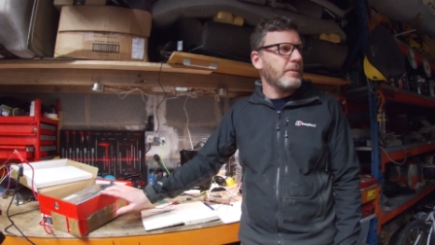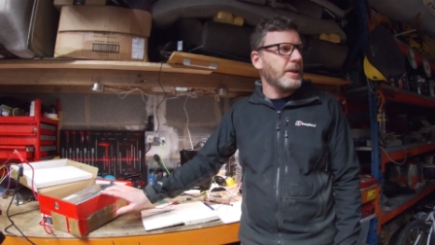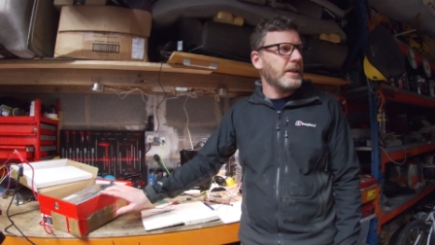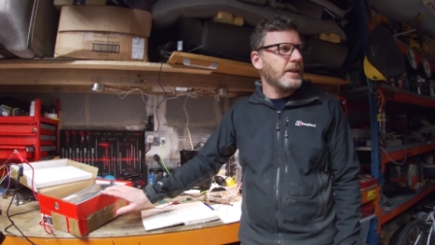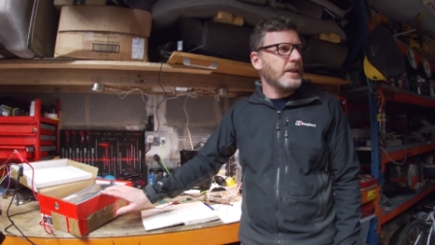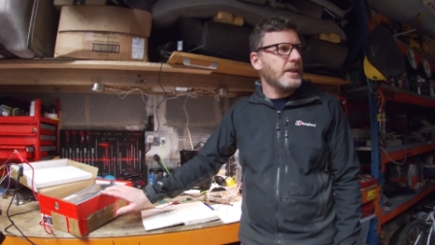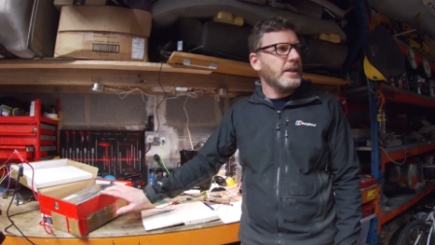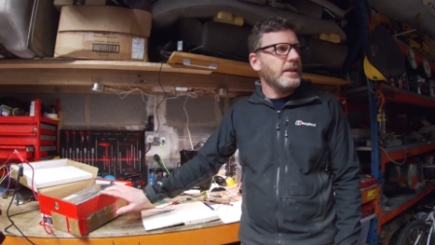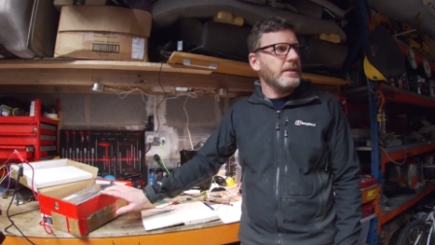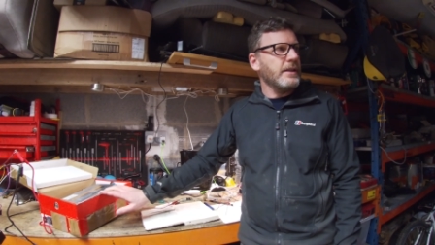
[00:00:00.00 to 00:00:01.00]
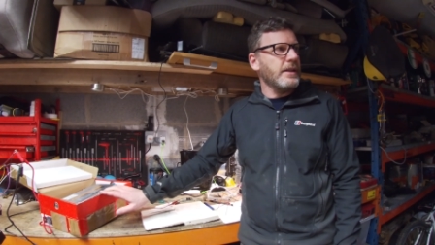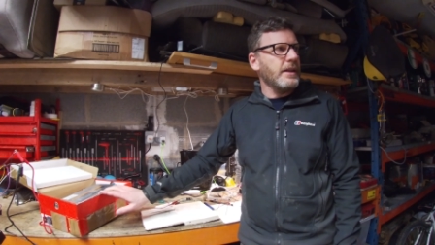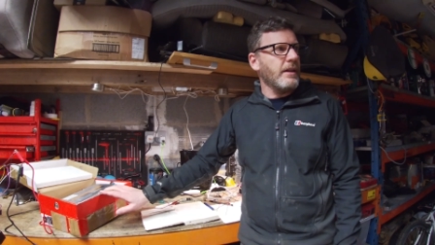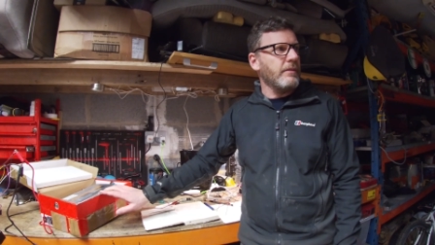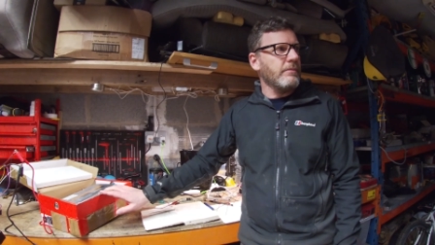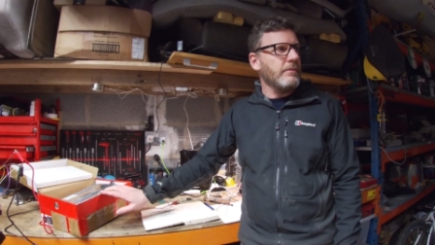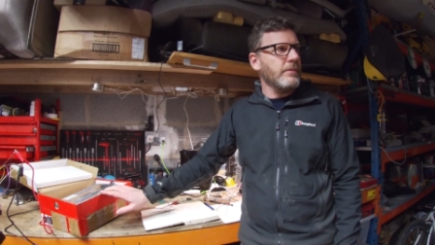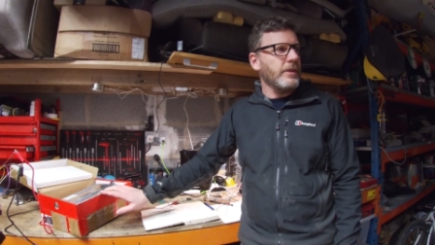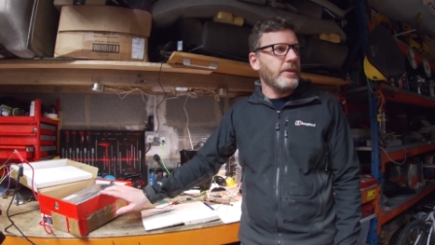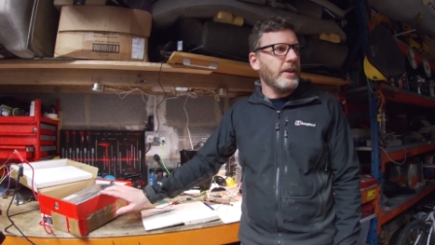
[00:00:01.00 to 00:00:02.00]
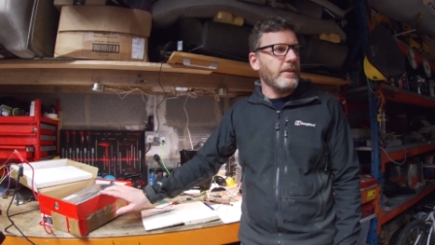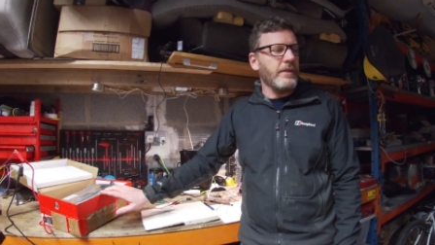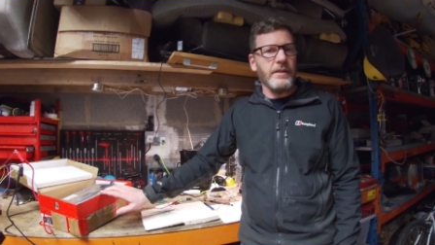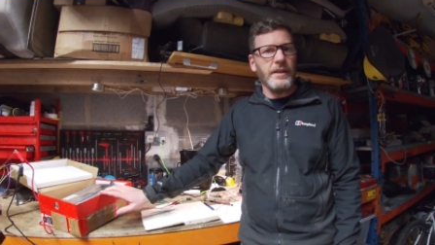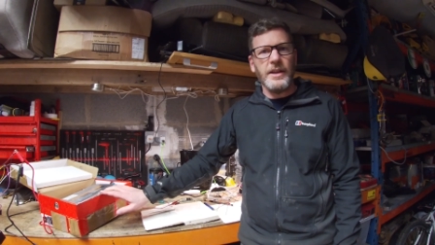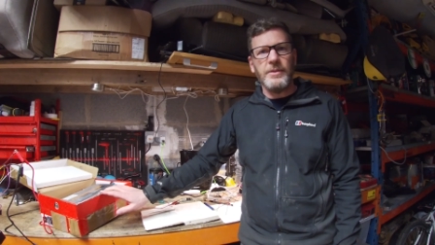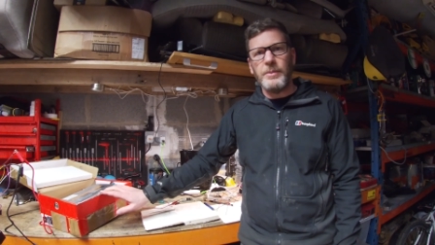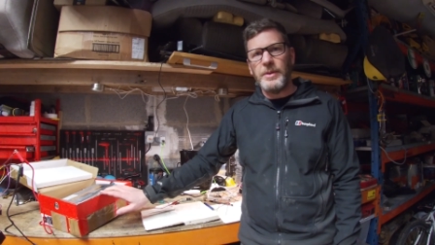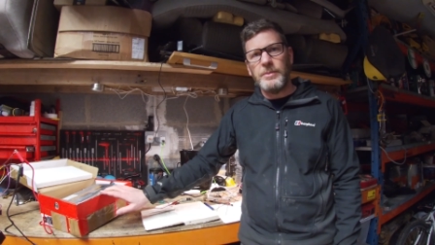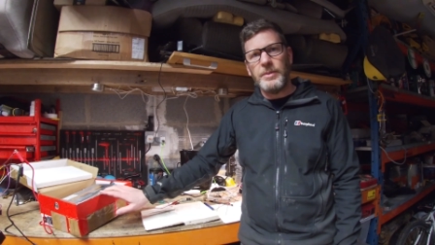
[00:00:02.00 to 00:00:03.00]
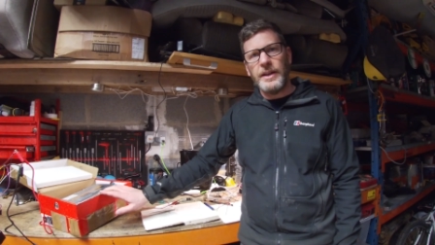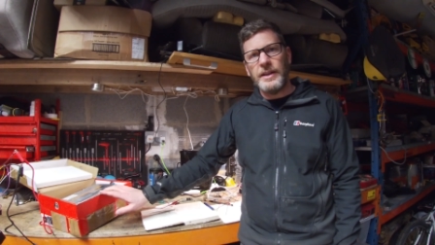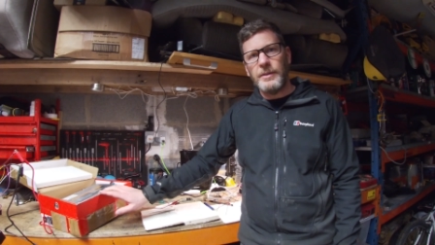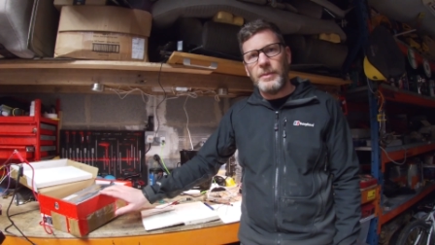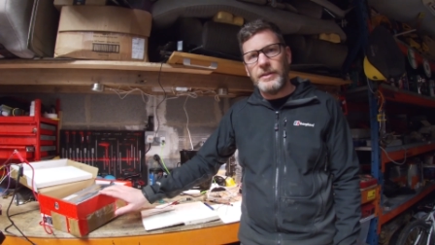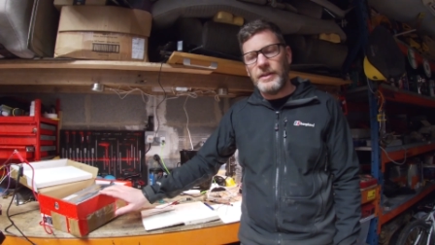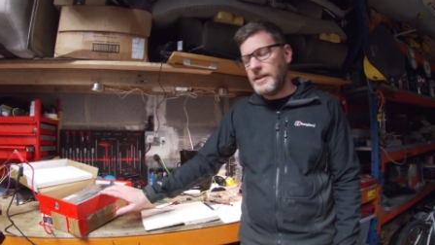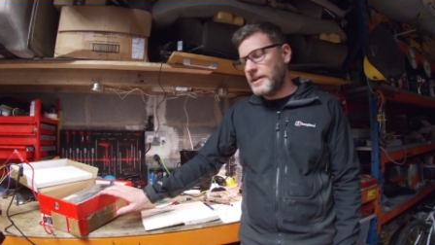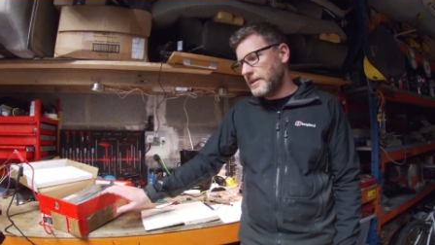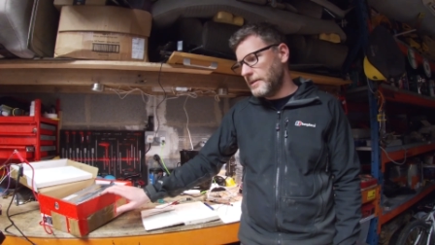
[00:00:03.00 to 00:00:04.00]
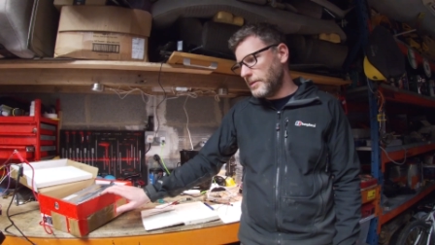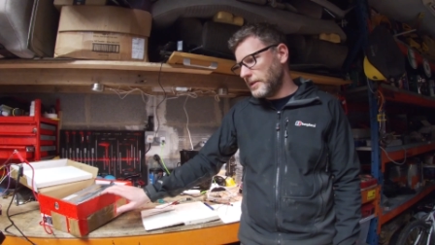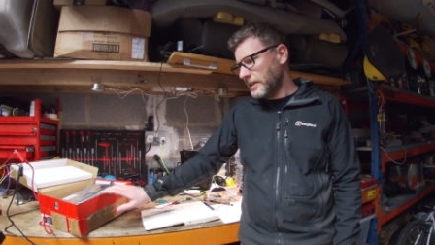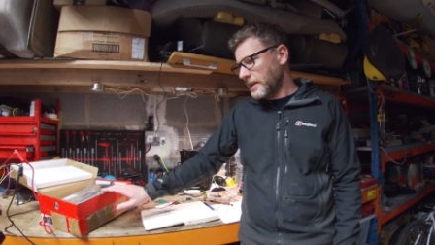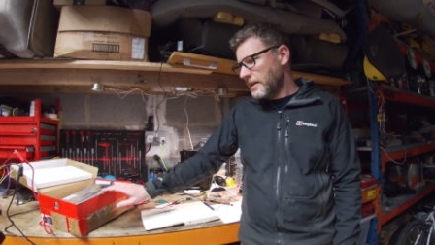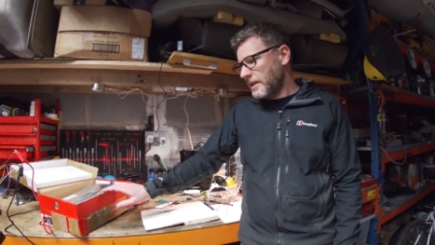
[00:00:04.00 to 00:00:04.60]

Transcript: I mean, the one thing is the kids won't be complaining about the heating, but